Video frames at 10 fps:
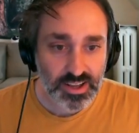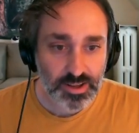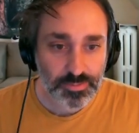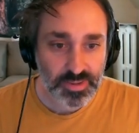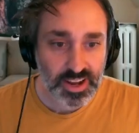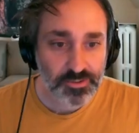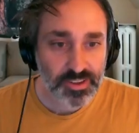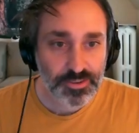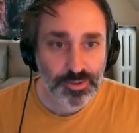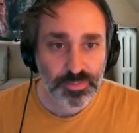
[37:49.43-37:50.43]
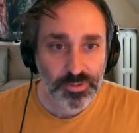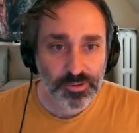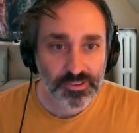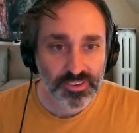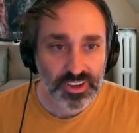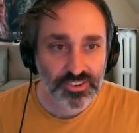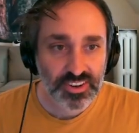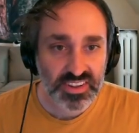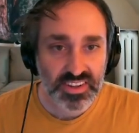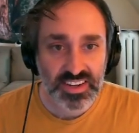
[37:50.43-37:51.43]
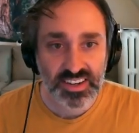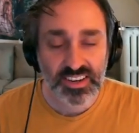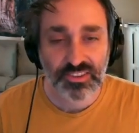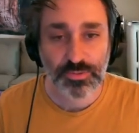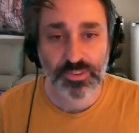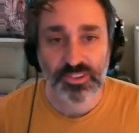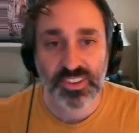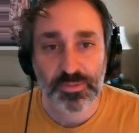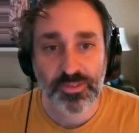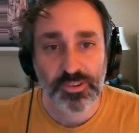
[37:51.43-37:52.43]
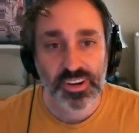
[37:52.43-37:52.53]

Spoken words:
And now we have a bit more of an interesting distribution than before.